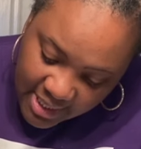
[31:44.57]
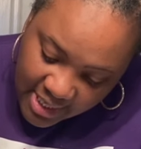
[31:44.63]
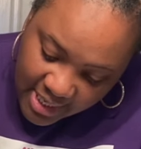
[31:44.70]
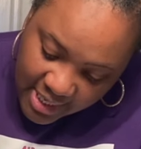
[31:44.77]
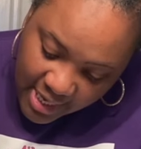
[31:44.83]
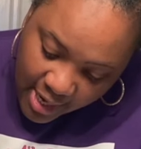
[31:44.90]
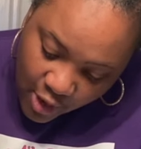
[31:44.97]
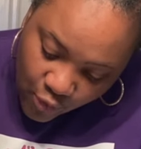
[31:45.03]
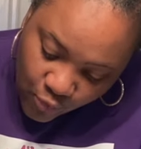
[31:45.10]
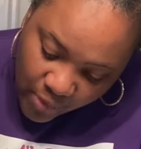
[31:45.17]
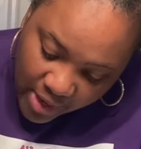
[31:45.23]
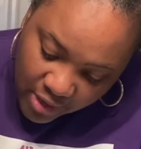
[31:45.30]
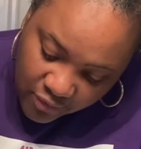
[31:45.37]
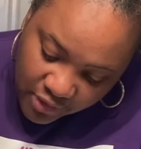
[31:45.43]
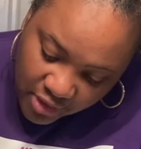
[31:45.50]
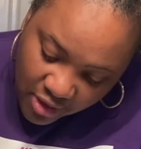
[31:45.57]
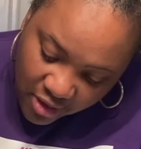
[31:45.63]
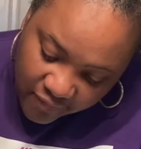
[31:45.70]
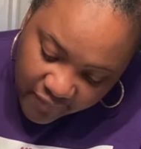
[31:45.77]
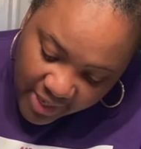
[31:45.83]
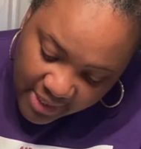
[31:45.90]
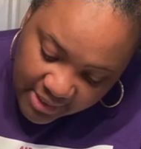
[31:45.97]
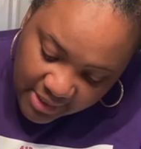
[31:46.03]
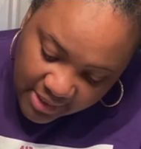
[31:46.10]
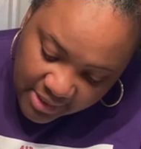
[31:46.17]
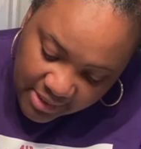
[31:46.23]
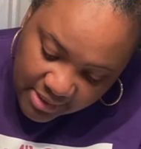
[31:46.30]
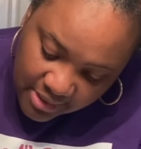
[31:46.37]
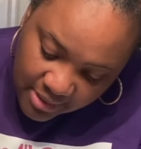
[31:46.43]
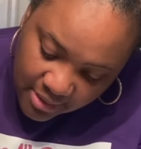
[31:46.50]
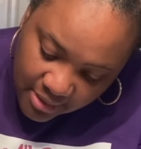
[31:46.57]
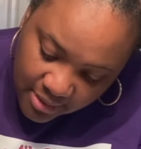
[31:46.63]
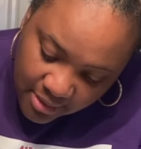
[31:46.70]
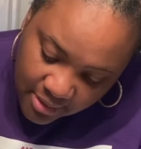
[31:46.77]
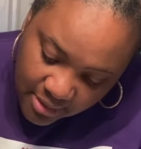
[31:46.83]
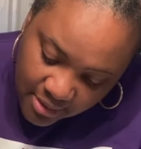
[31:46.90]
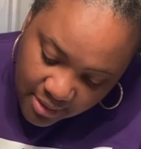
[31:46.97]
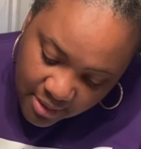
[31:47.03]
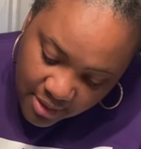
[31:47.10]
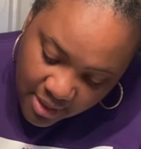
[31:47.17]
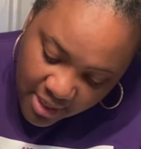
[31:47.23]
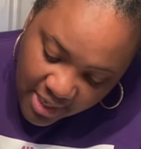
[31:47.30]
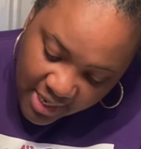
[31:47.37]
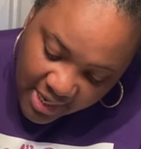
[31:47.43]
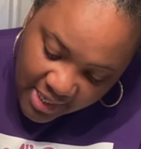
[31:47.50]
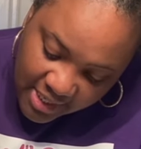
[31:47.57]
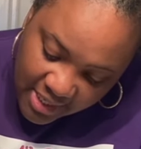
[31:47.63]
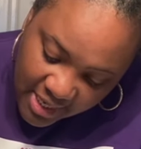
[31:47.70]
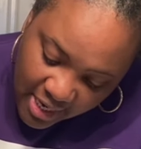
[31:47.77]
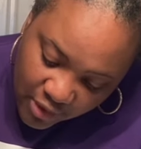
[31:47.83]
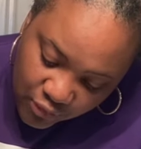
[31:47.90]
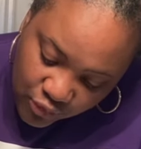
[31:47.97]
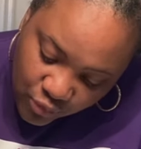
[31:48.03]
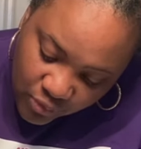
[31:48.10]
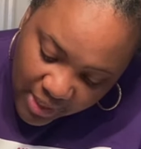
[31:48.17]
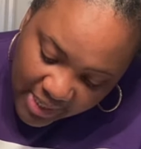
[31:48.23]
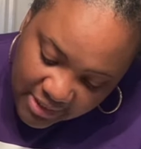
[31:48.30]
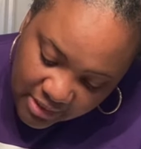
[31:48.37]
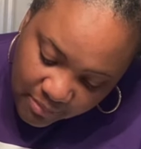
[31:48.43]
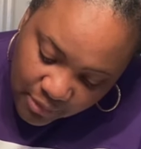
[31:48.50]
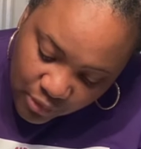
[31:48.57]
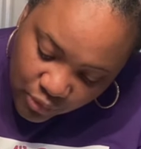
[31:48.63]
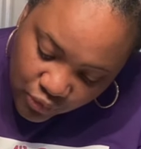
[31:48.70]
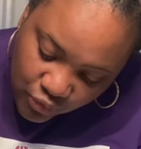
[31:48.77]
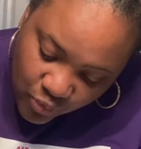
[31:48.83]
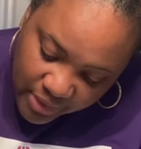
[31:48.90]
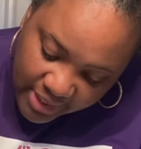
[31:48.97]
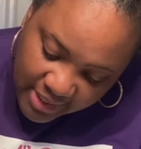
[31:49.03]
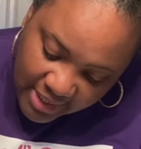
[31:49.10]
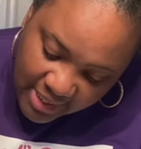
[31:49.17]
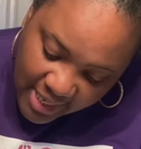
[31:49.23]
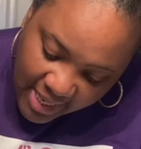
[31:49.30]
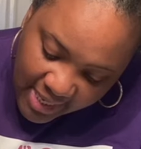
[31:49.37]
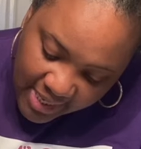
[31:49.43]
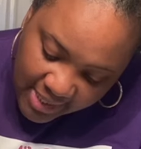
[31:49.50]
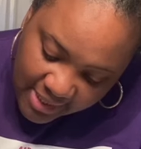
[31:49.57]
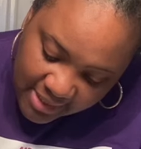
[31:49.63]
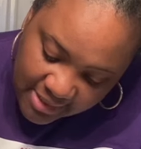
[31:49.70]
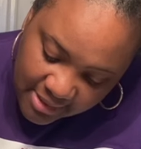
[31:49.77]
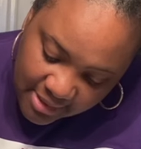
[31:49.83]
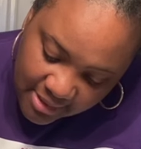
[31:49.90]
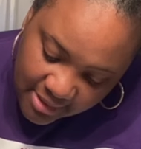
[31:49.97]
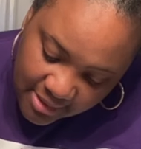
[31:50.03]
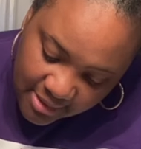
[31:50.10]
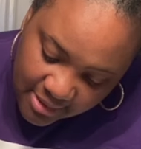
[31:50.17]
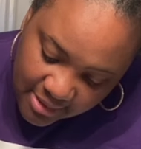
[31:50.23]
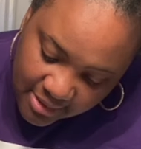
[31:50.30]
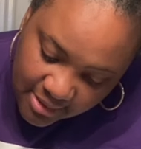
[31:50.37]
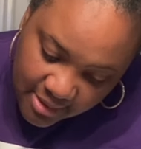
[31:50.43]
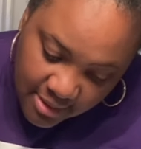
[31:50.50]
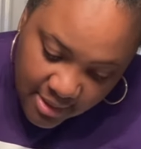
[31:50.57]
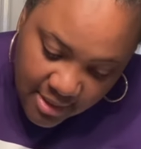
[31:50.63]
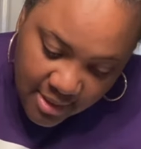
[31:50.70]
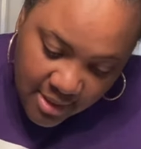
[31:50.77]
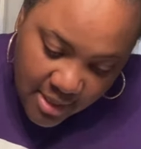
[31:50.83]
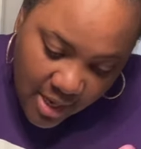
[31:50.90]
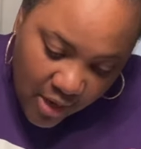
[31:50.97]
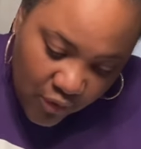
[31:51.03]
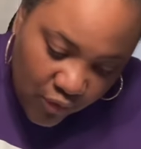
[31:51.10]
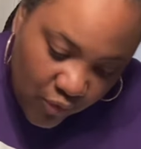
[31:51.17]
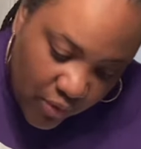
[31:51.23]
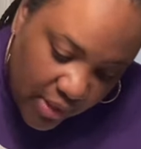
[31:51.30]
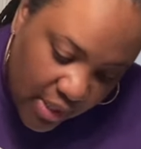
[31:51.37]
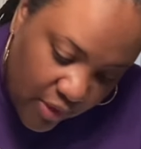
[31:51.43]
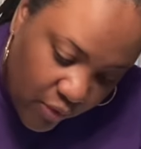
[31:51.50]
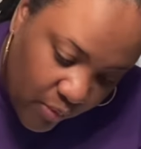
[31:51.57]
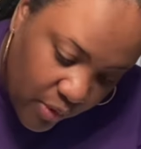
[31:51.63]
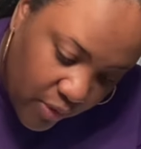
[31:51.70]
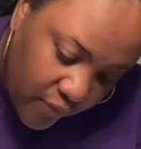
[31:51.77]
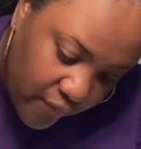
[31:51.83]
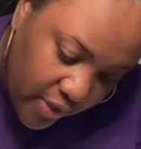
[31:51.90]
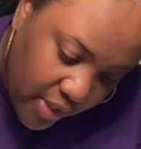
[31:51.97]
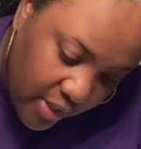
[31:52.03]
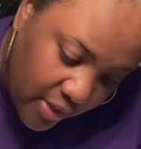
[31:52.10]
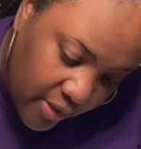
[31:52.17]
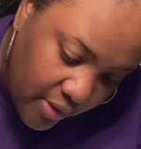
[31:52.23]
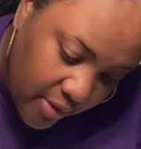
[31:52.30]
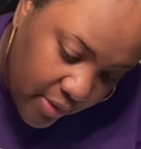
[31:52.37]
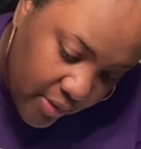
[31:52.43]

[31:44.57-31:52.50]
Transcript: and I'll round it off like this. And then I'll do like some little squiggly legs. I'll do another one over here.